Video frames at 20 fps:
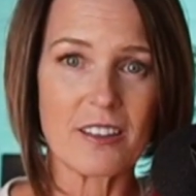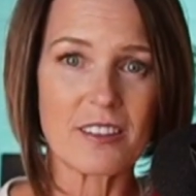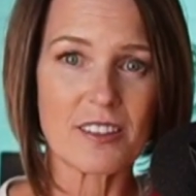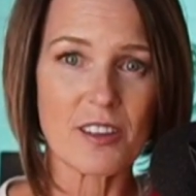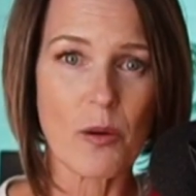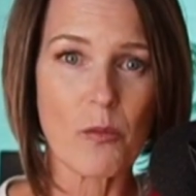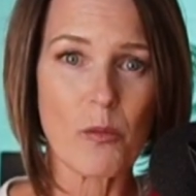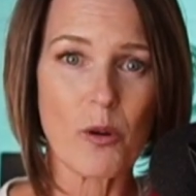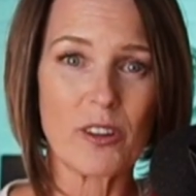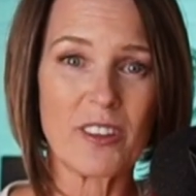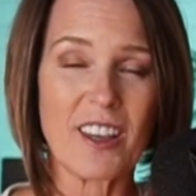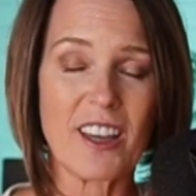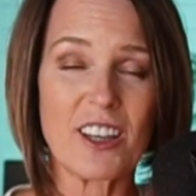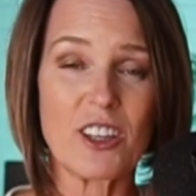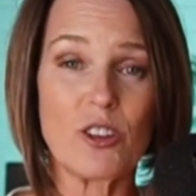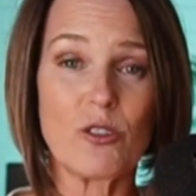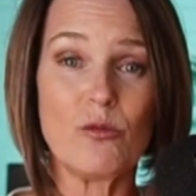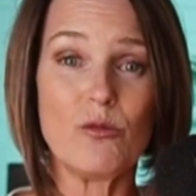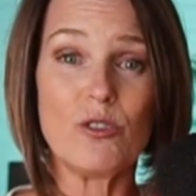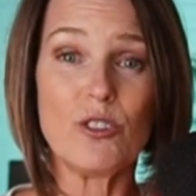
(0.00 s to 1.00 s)
Someone
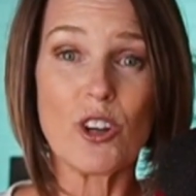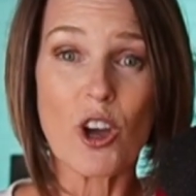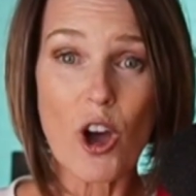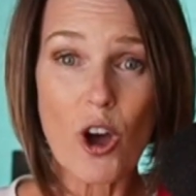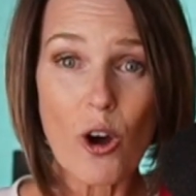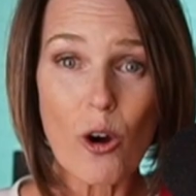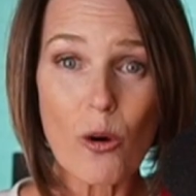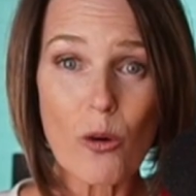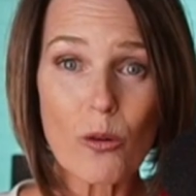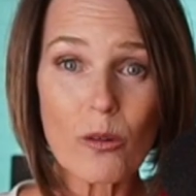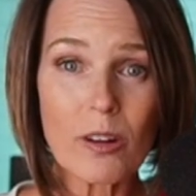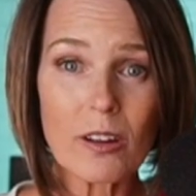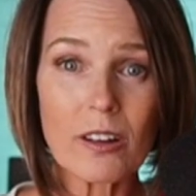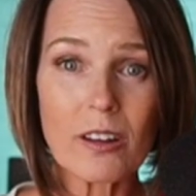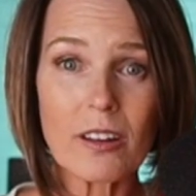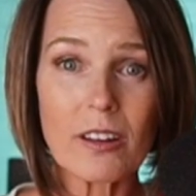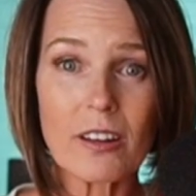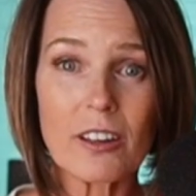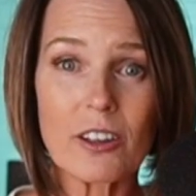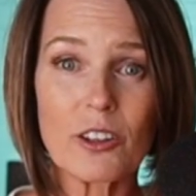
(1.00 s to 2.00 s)
that you know,
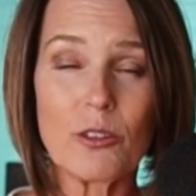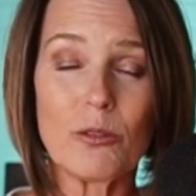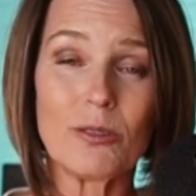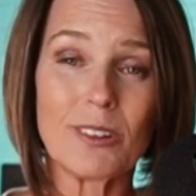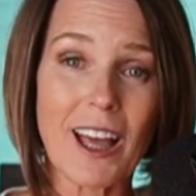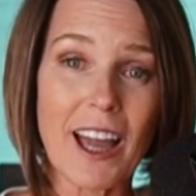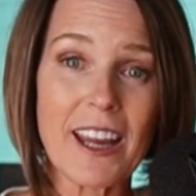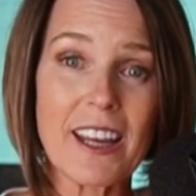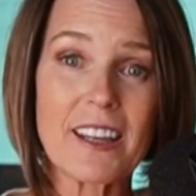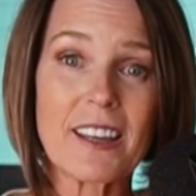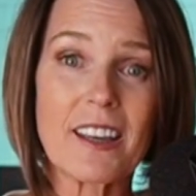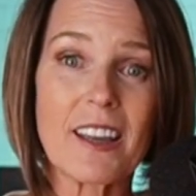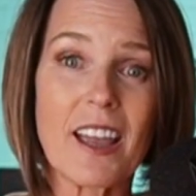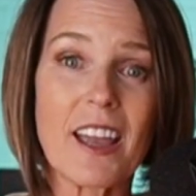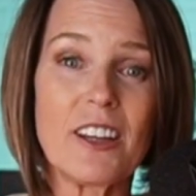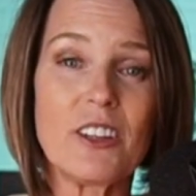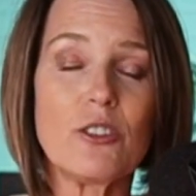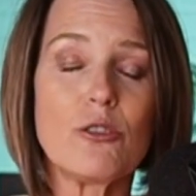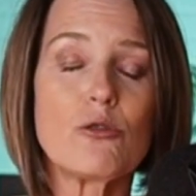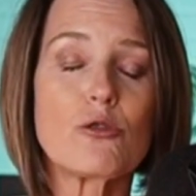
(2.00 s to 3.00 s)
you like,
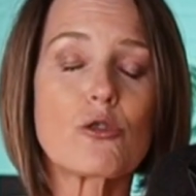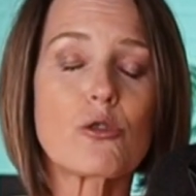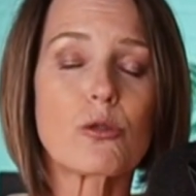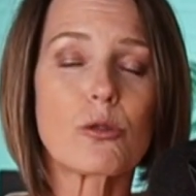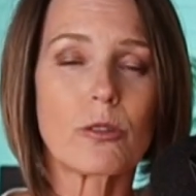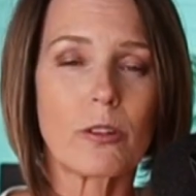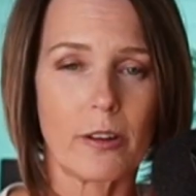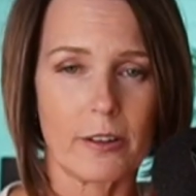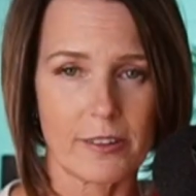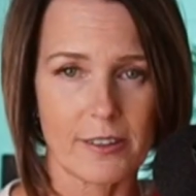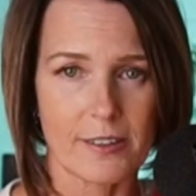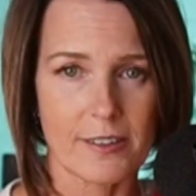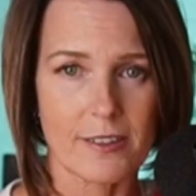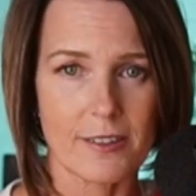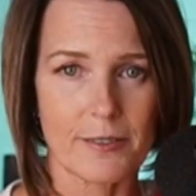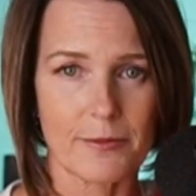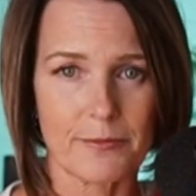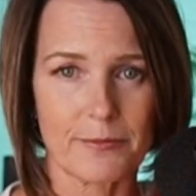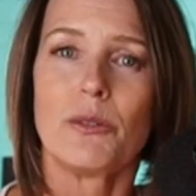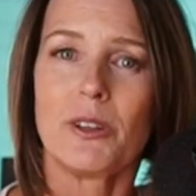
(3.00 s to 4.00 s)
and you
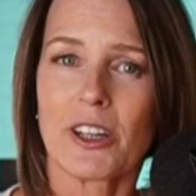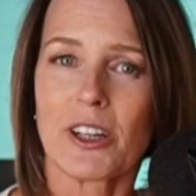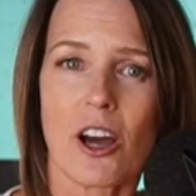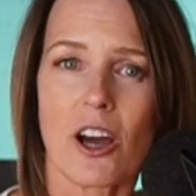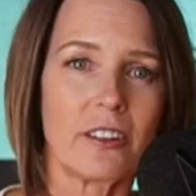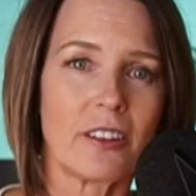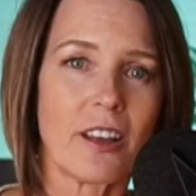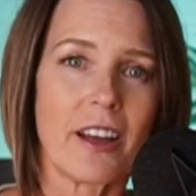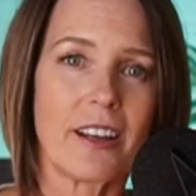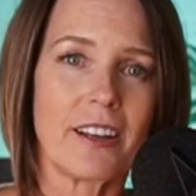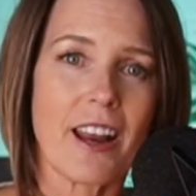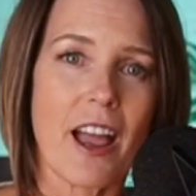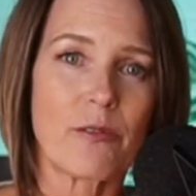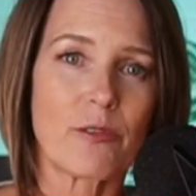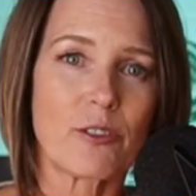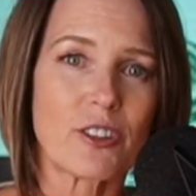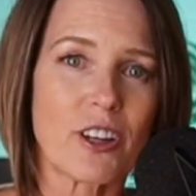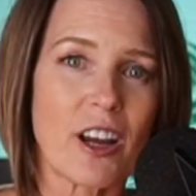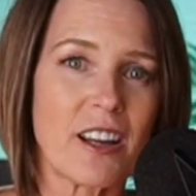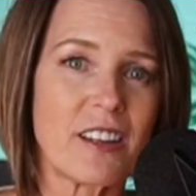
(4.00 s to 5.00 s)
trust. Doing online
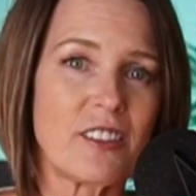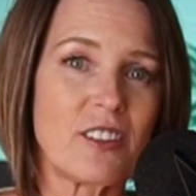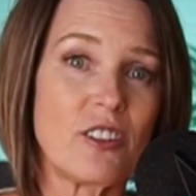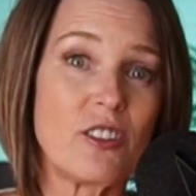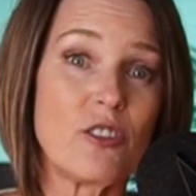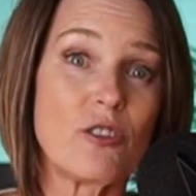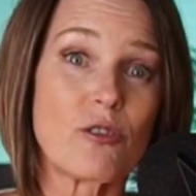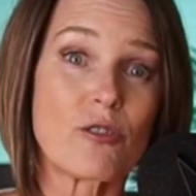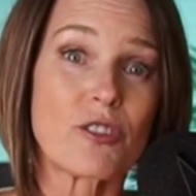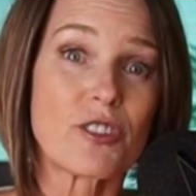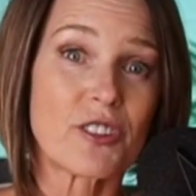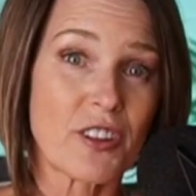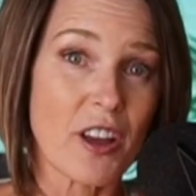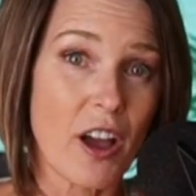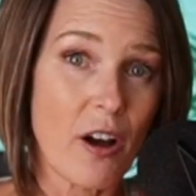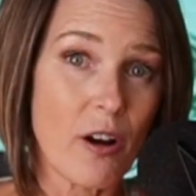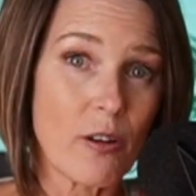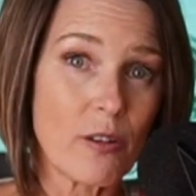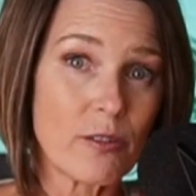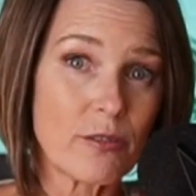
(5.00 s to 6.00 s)
advertising
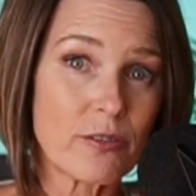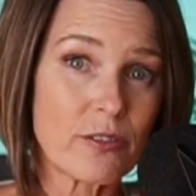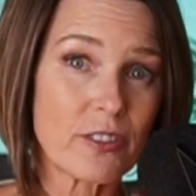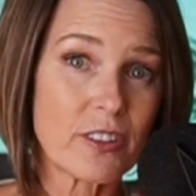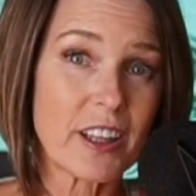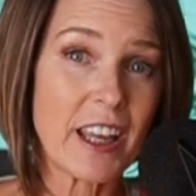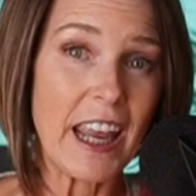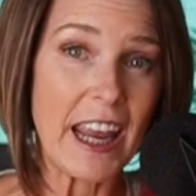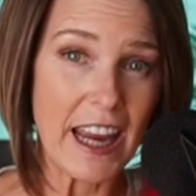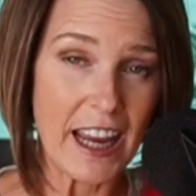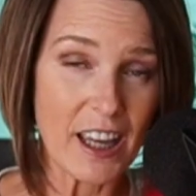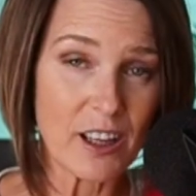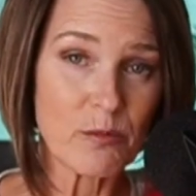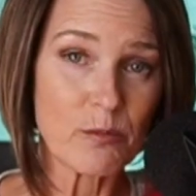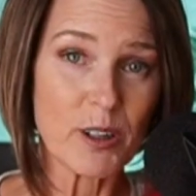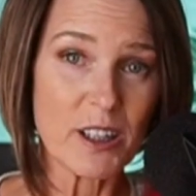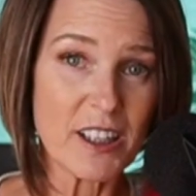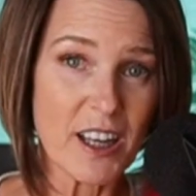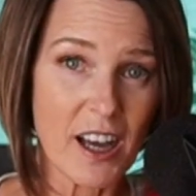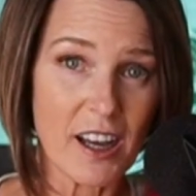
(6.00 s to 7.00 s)
yourself can
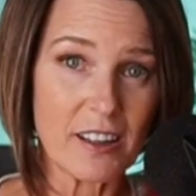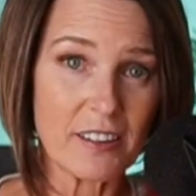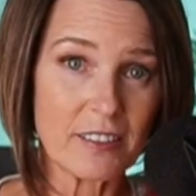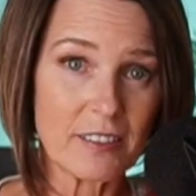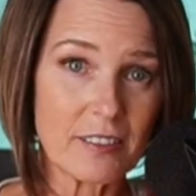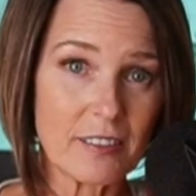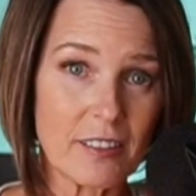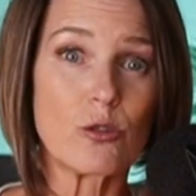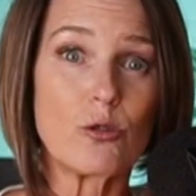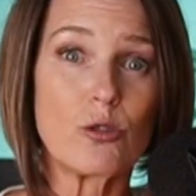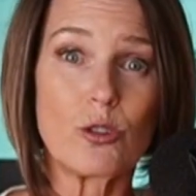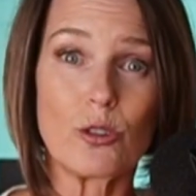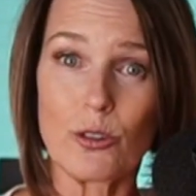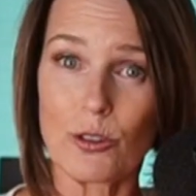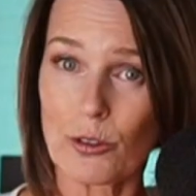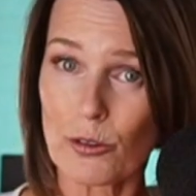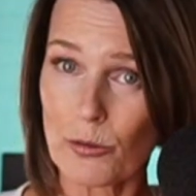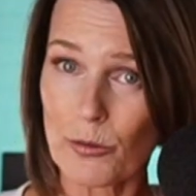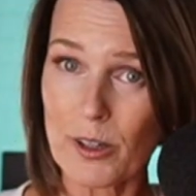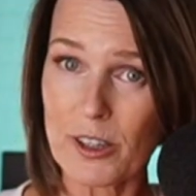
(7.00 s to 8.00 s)
be done, so do
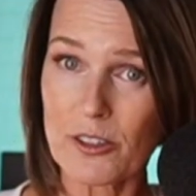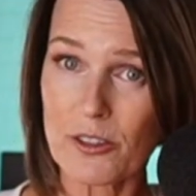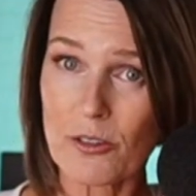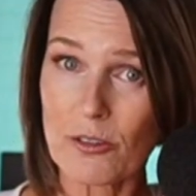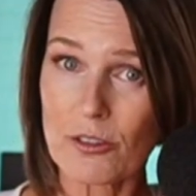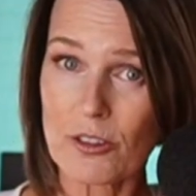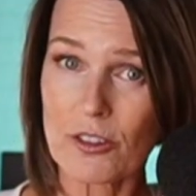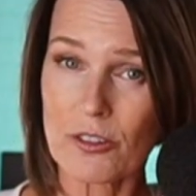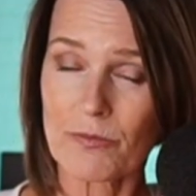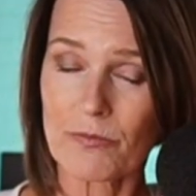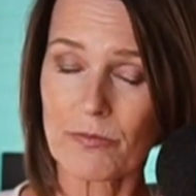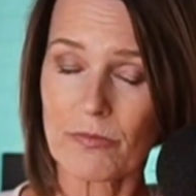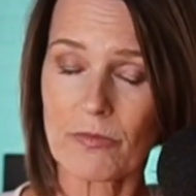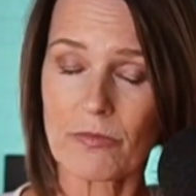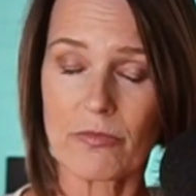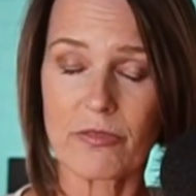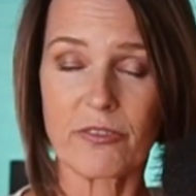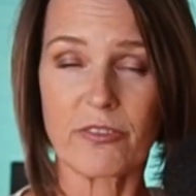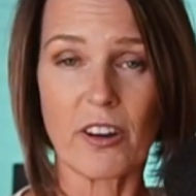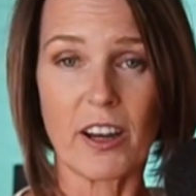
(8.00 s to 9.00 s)
your research,
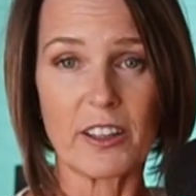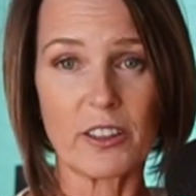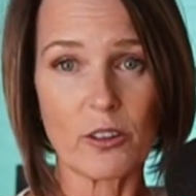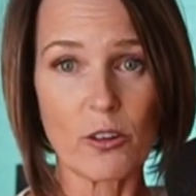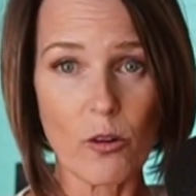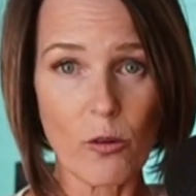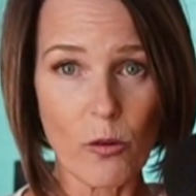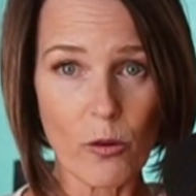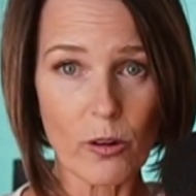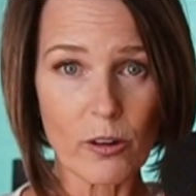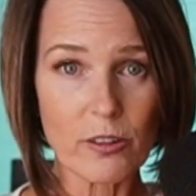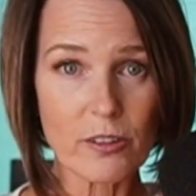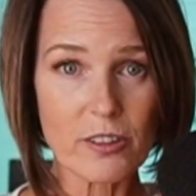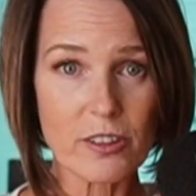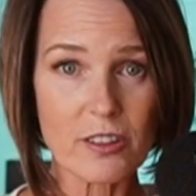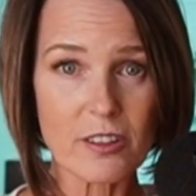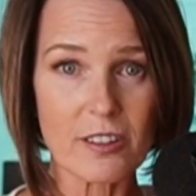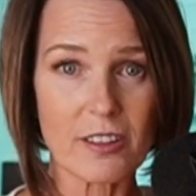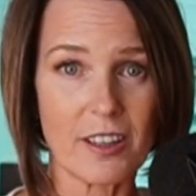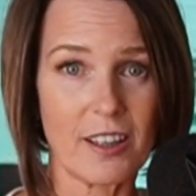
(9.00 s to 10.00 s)
find a
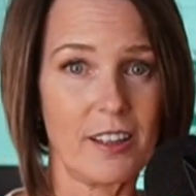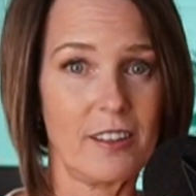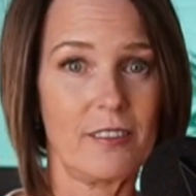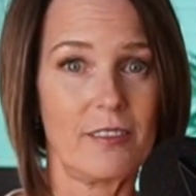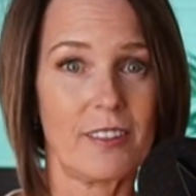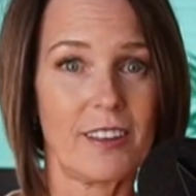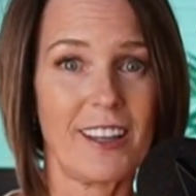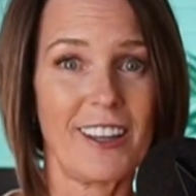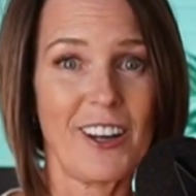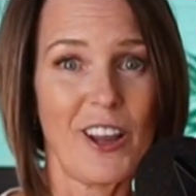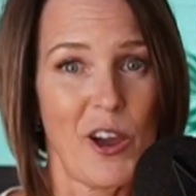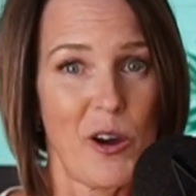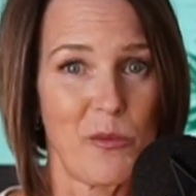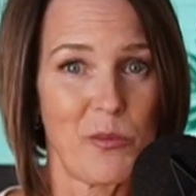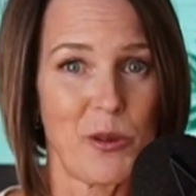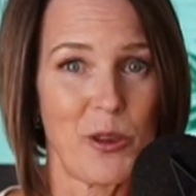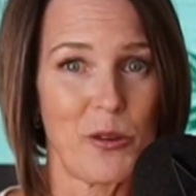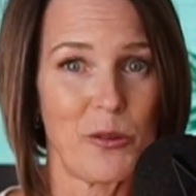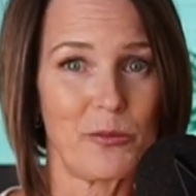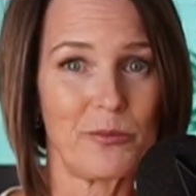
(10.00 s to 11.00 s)
course that can
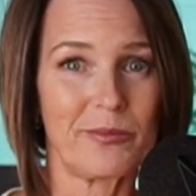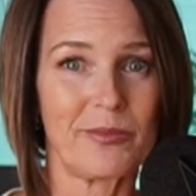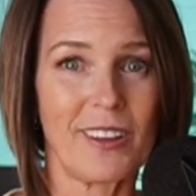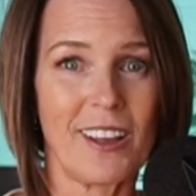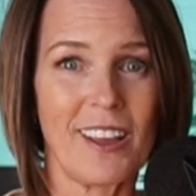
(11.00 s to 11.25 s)
help you.